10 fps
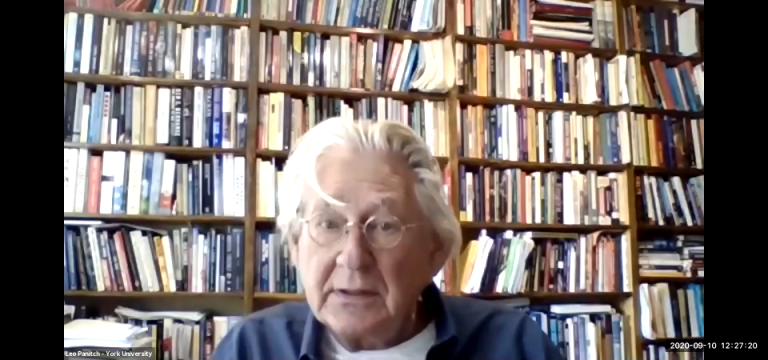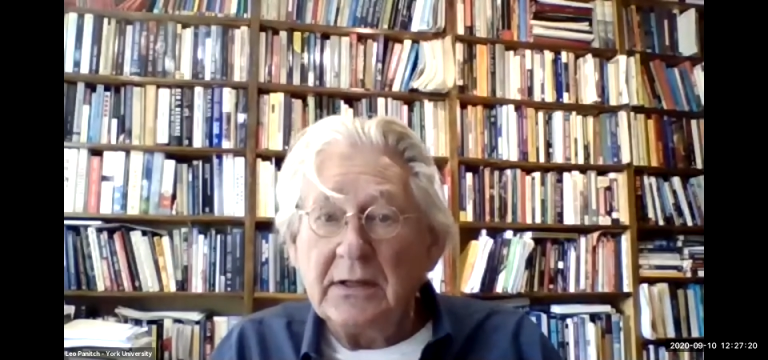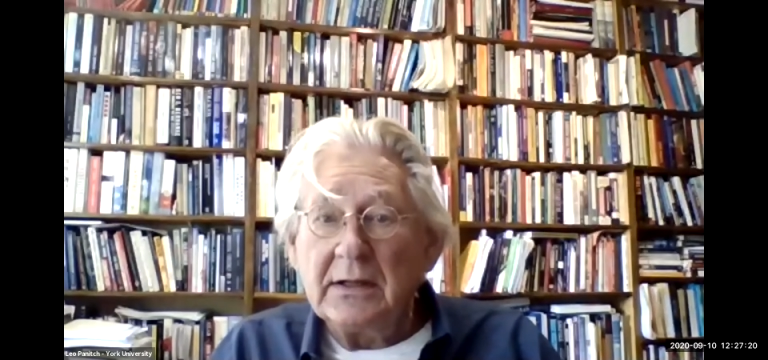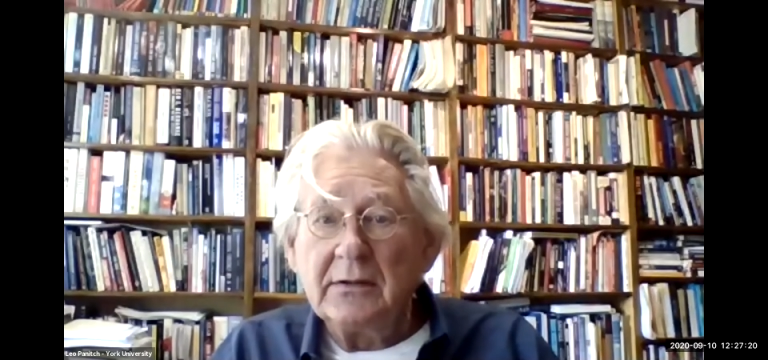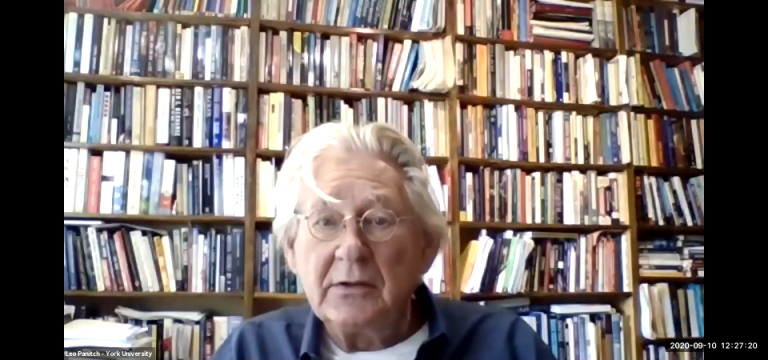
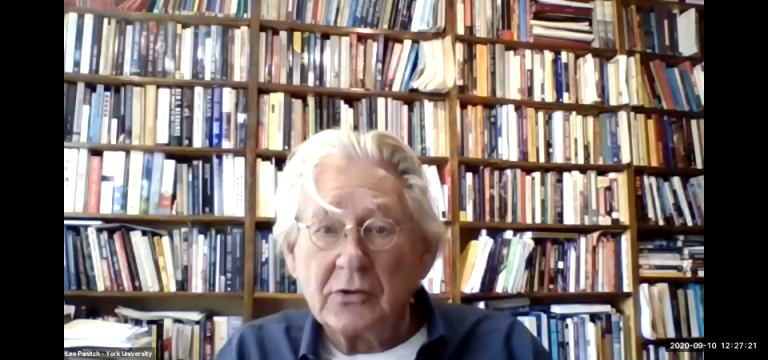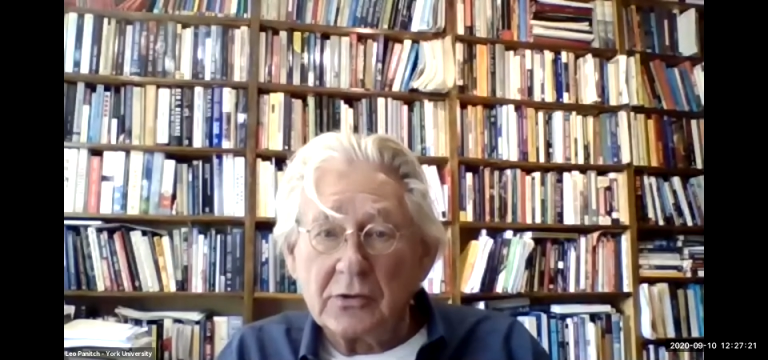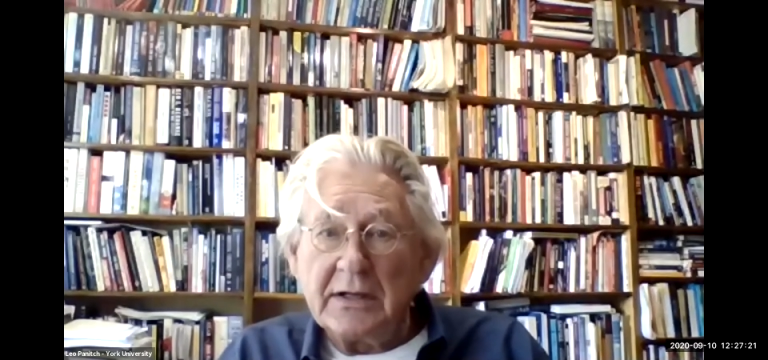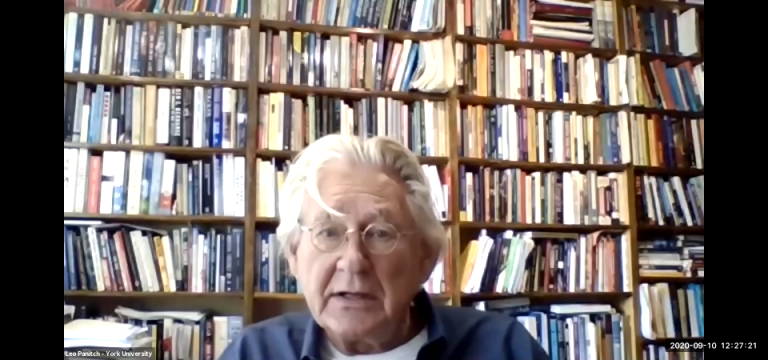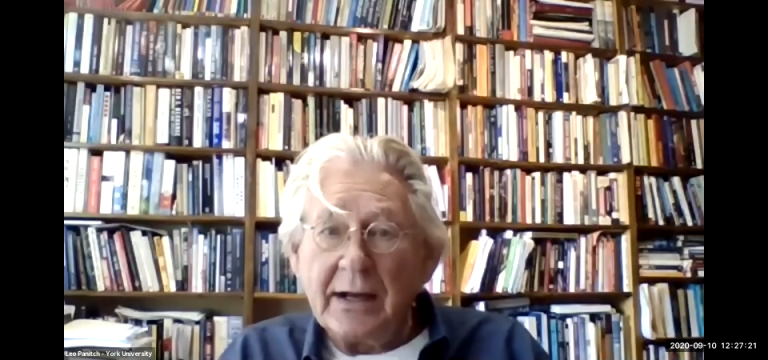in the
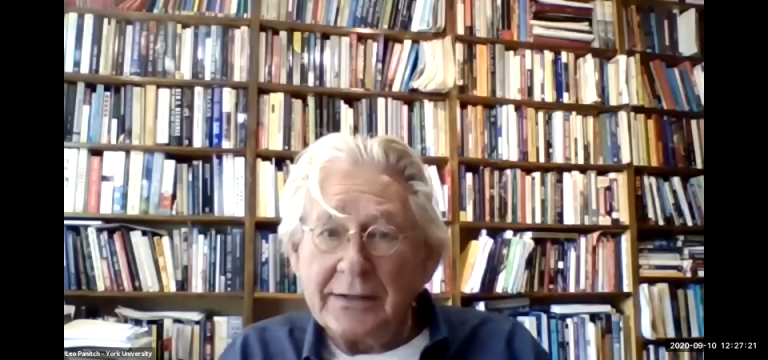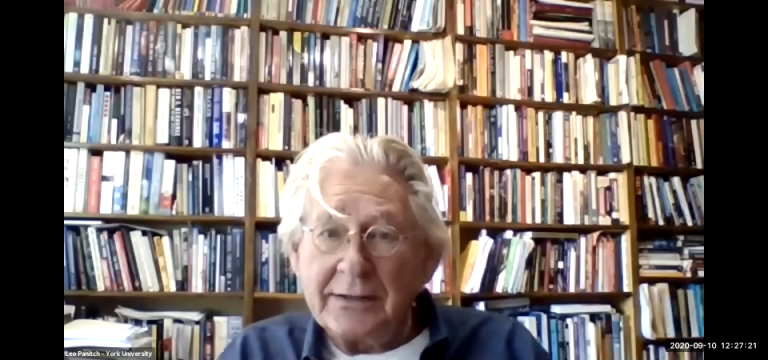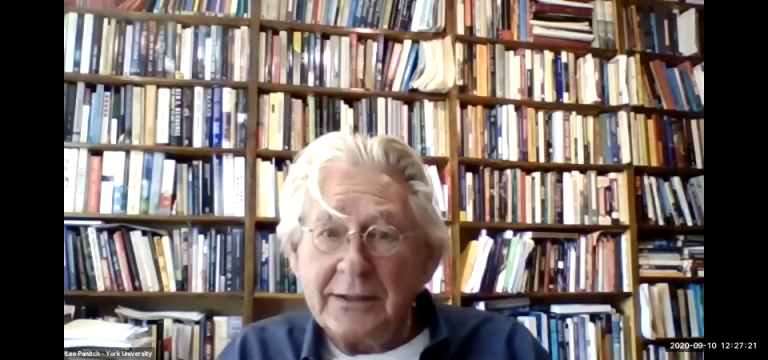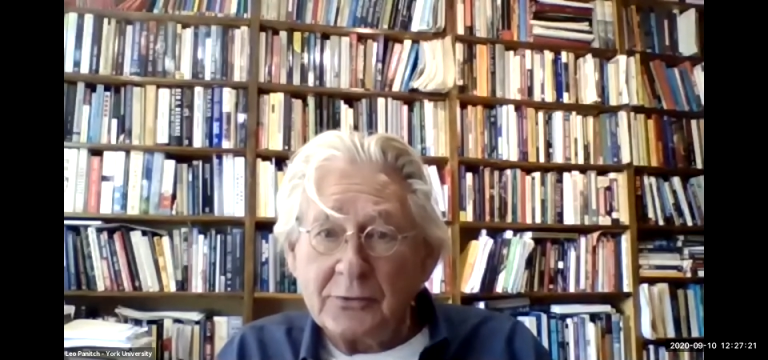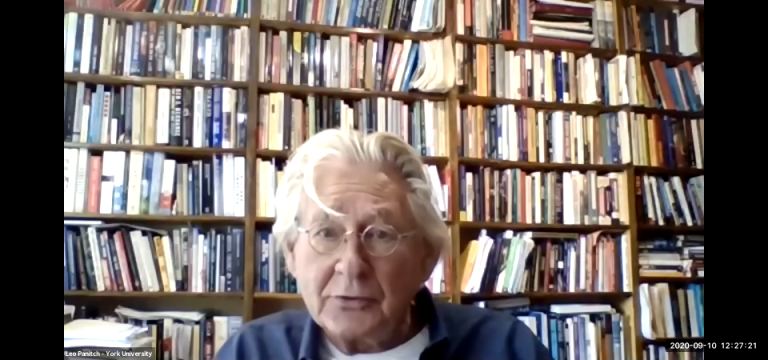early
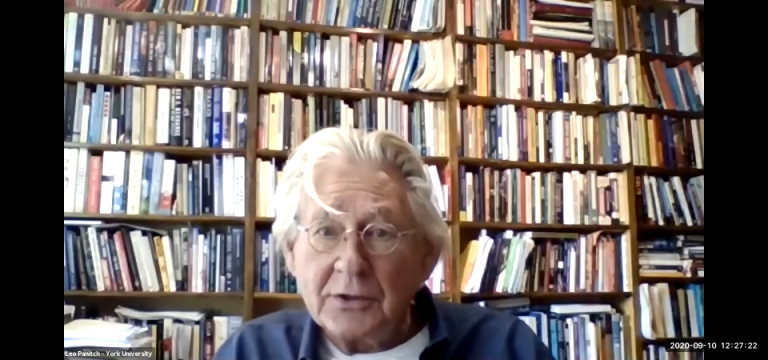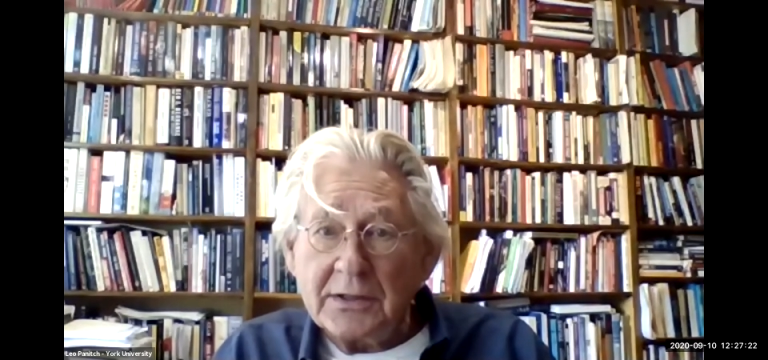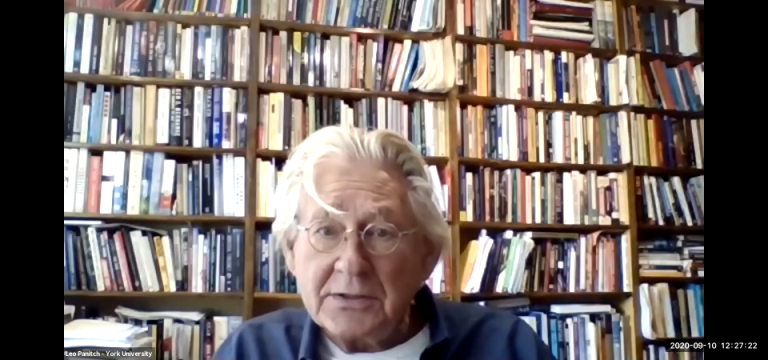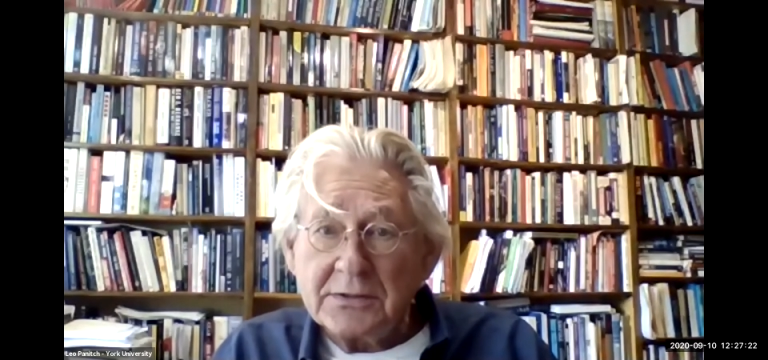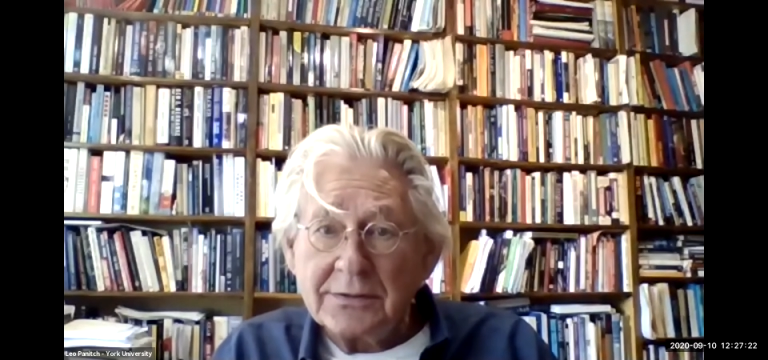1930s,